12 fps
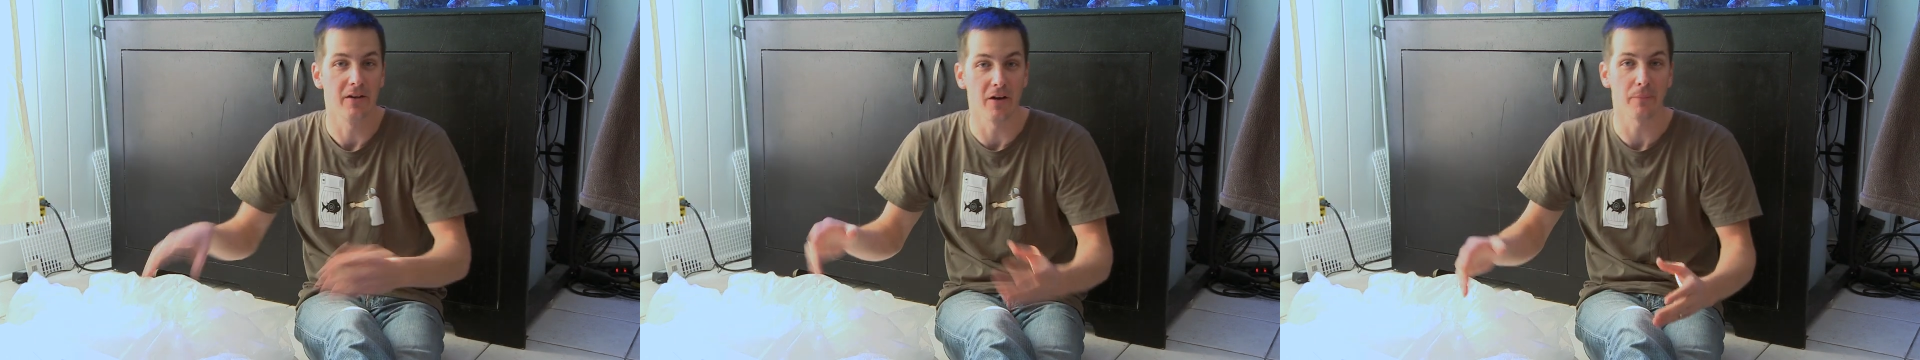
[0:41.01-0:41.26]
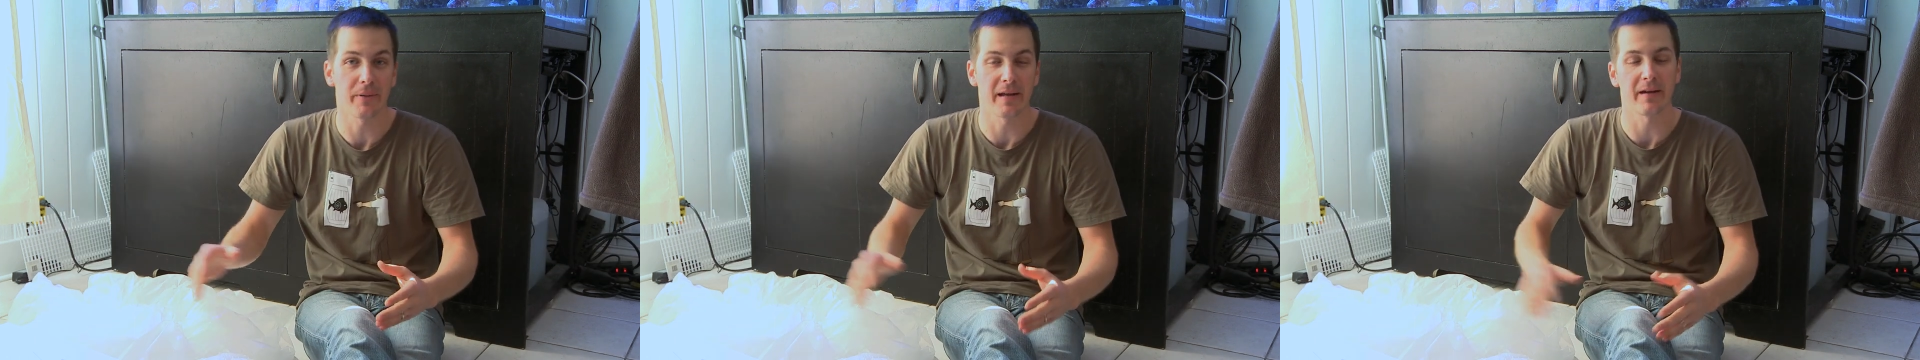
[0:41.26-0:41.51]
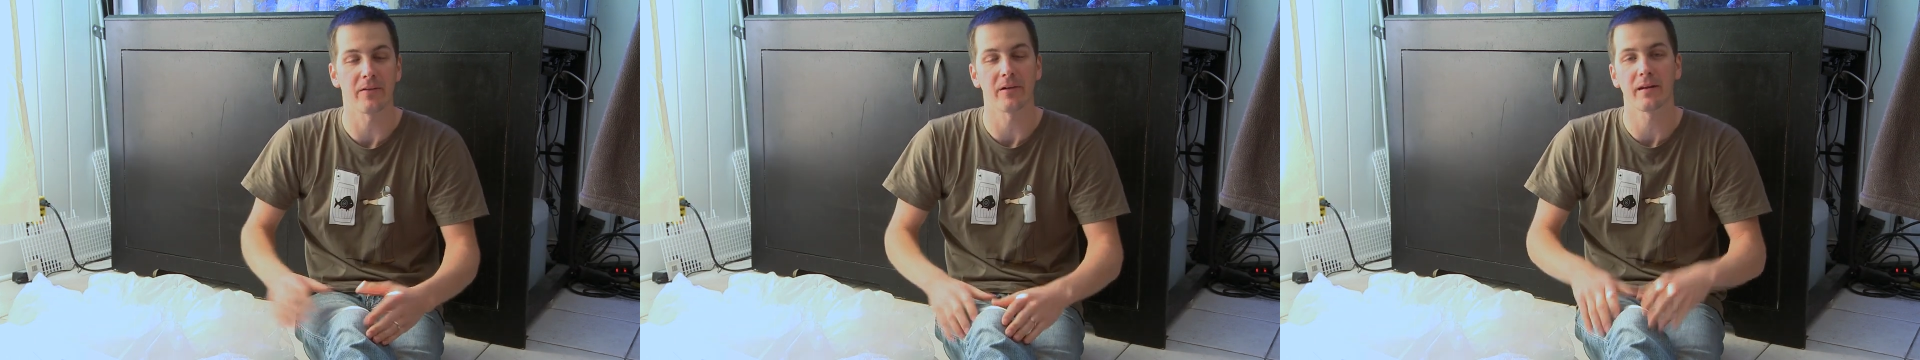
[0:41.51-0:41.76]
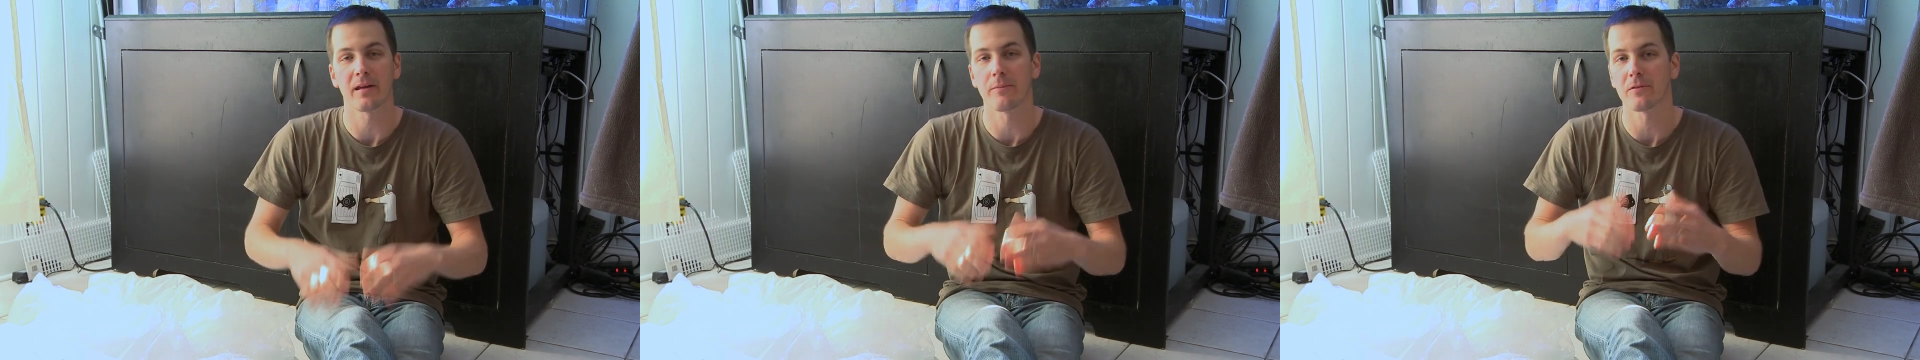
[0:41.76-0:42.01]
dump it out,
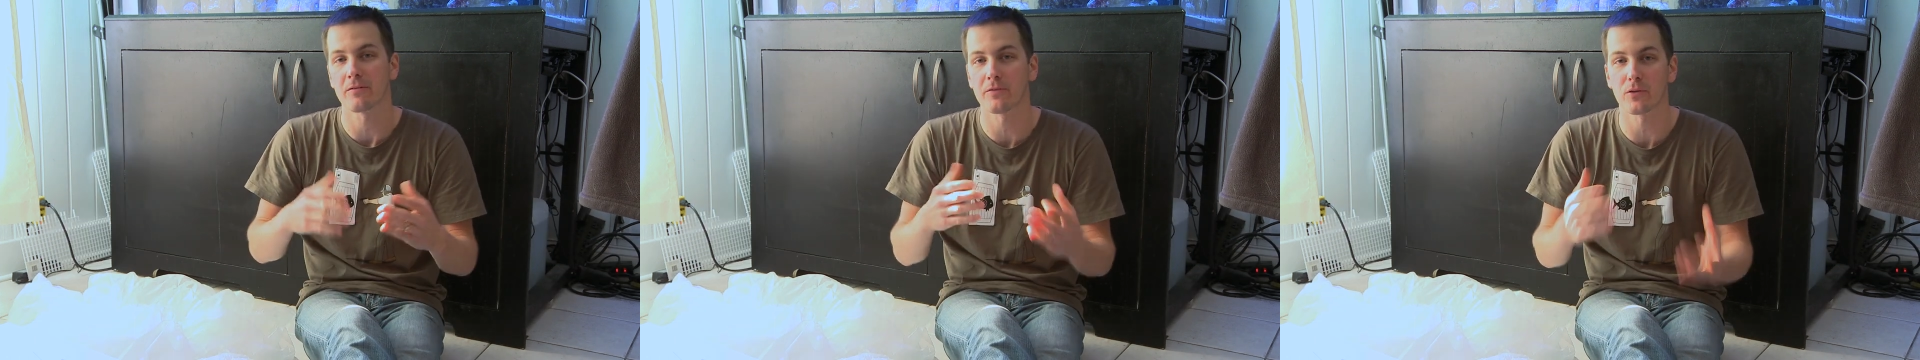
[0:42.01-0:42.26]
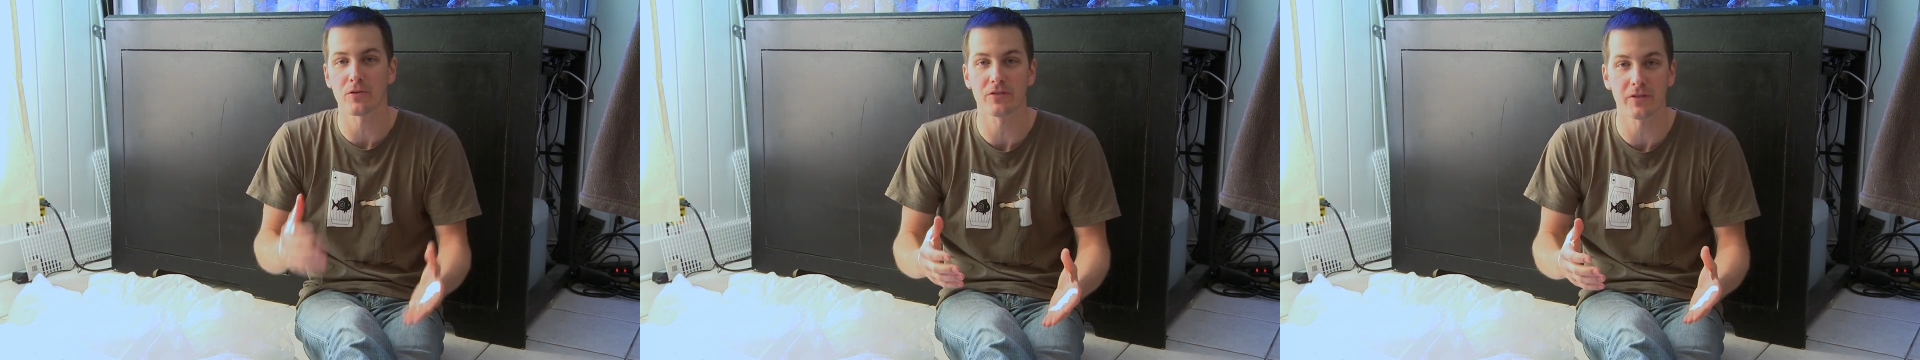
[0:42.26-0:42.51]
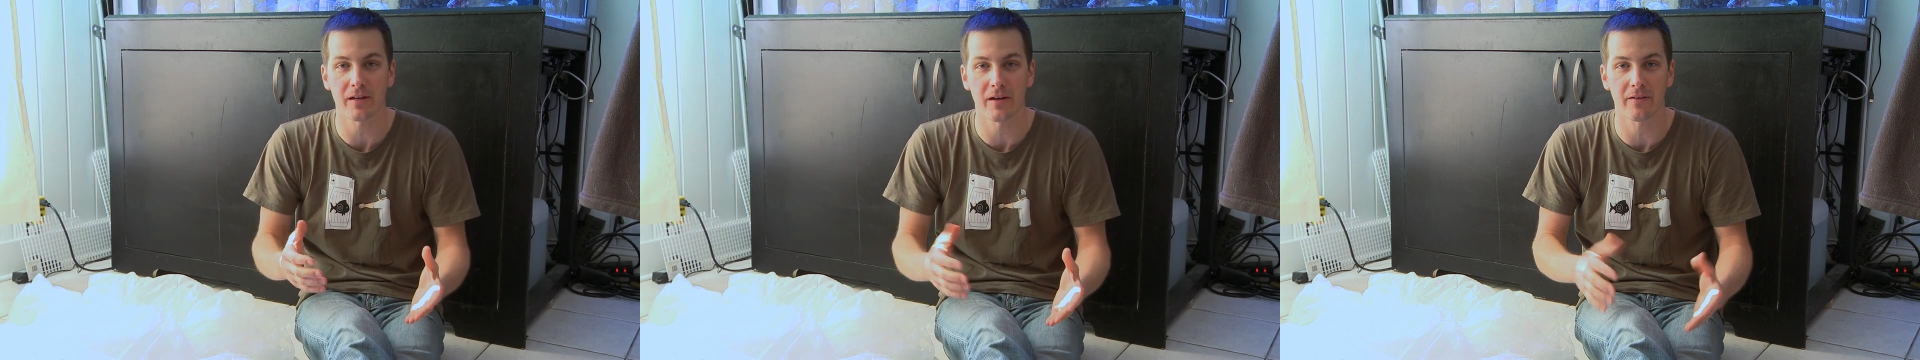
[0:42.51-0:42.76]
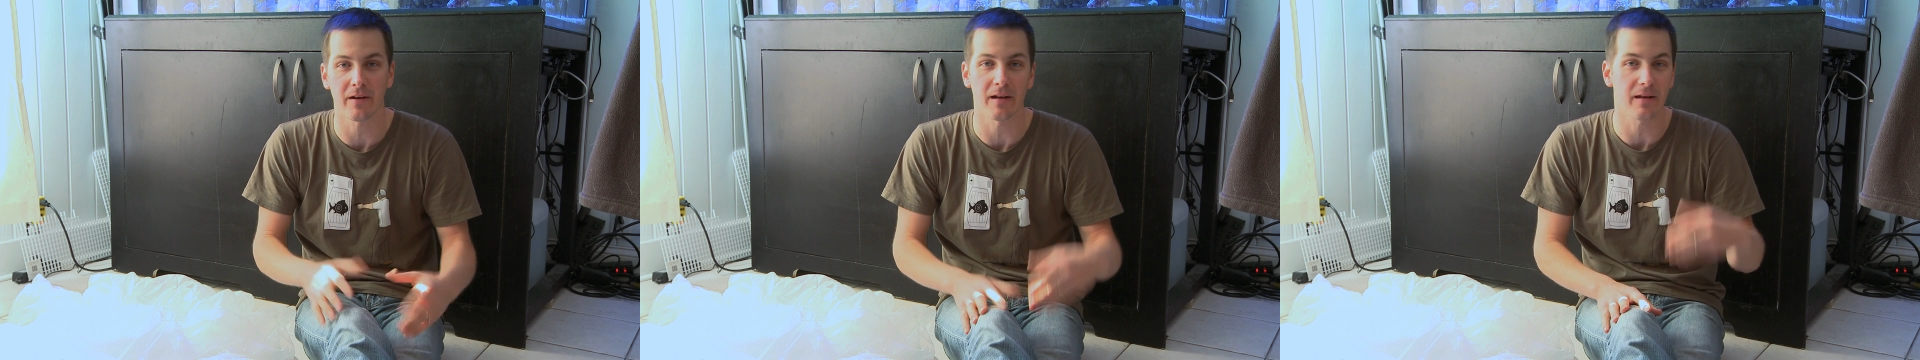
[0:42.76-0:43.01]
keep your floors
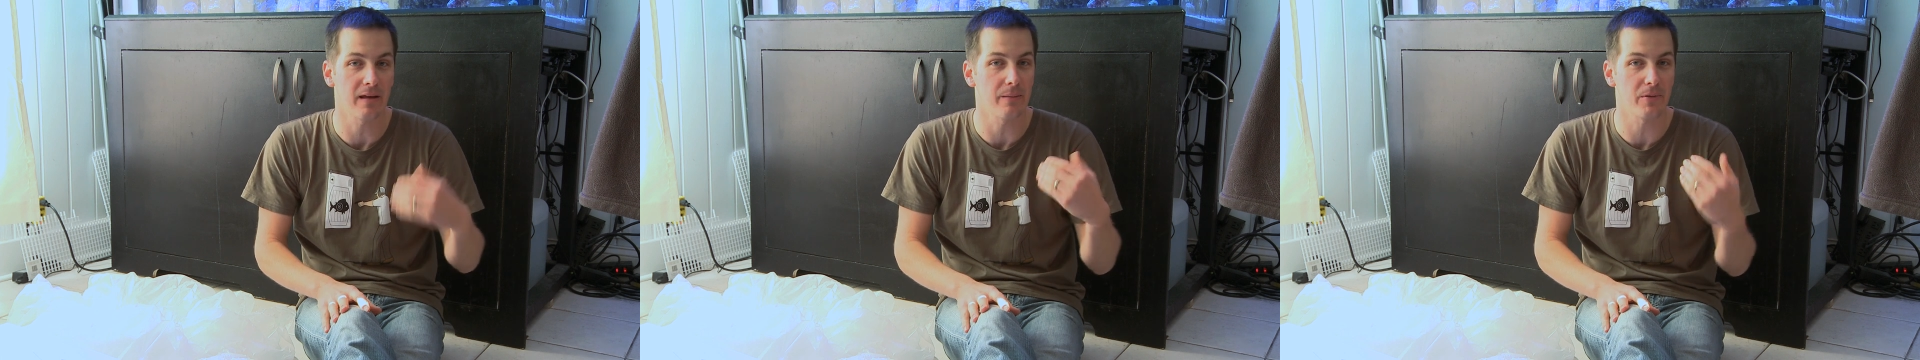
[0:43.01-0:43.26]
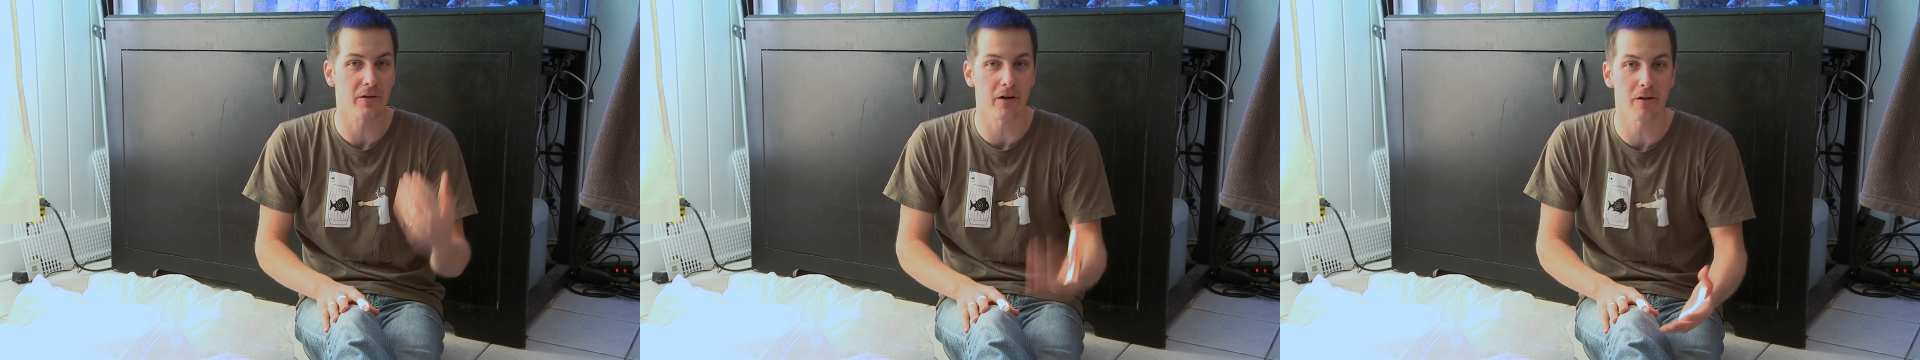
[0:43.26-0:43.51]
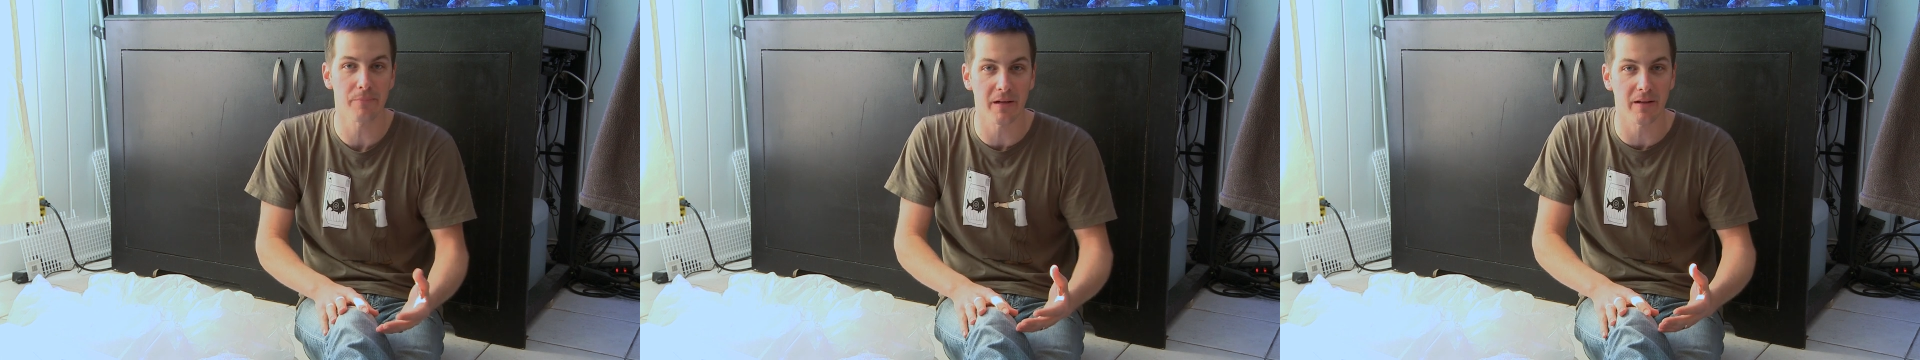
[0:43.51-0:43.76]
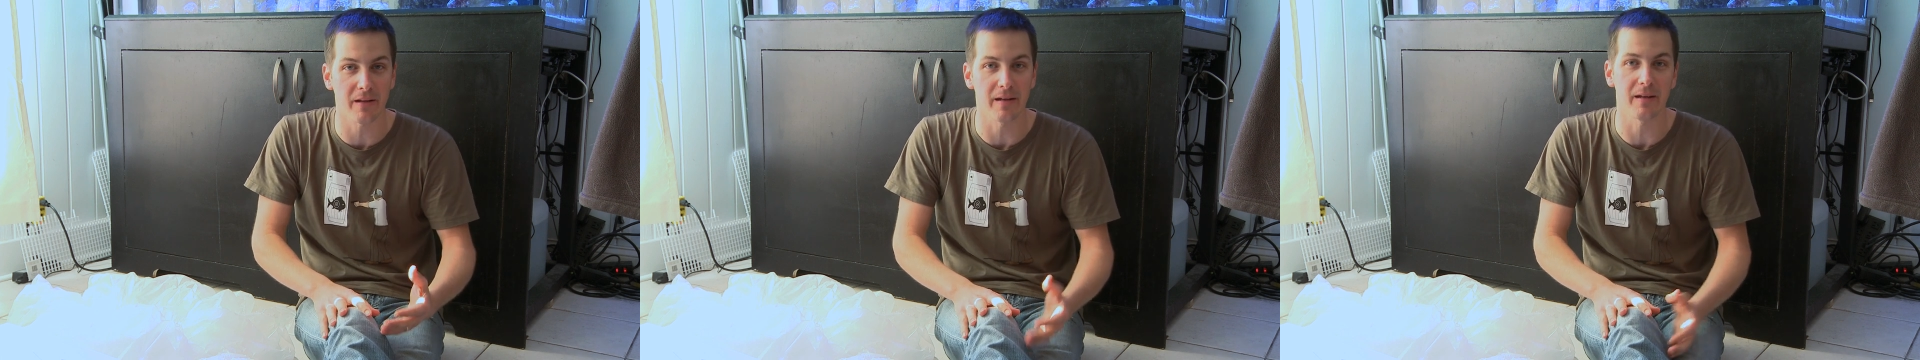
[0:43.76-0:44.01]
looking great, keep your
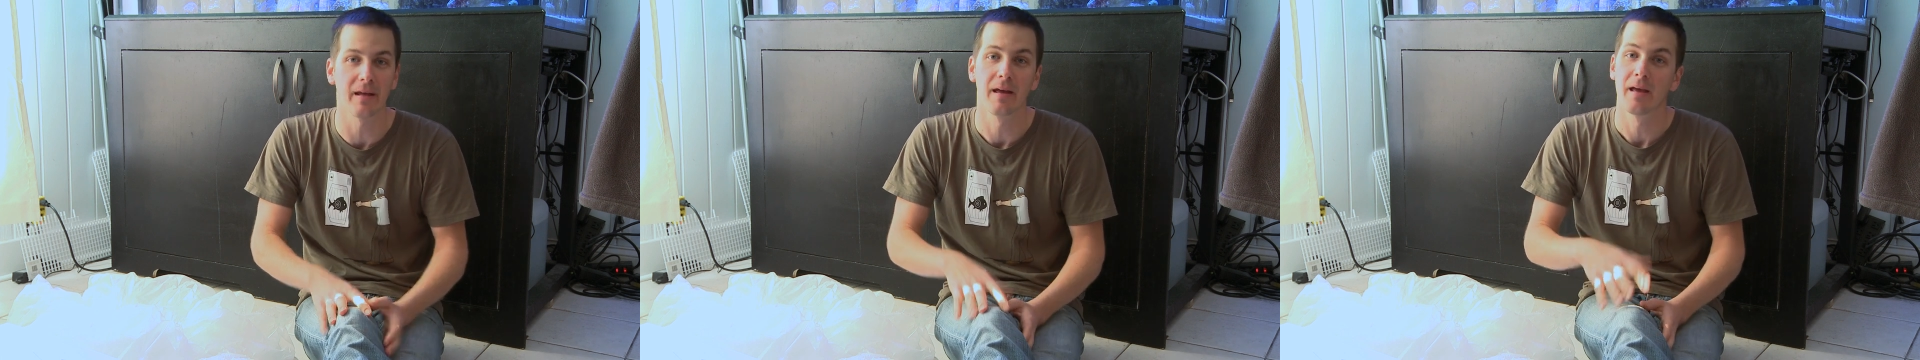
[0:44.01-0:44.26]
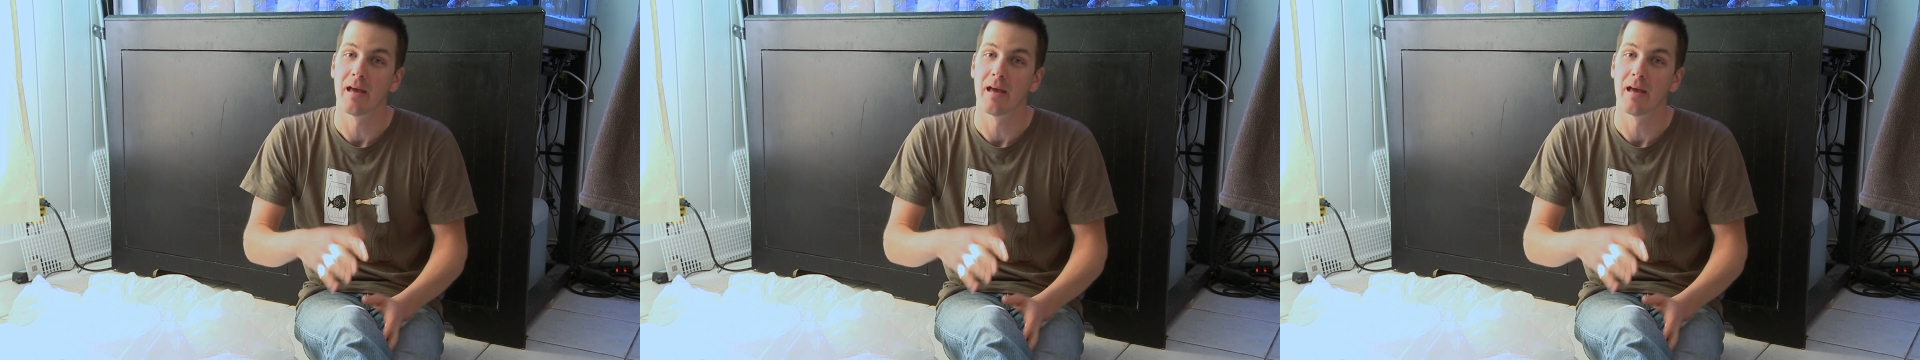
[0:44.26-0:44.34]
carpet clean,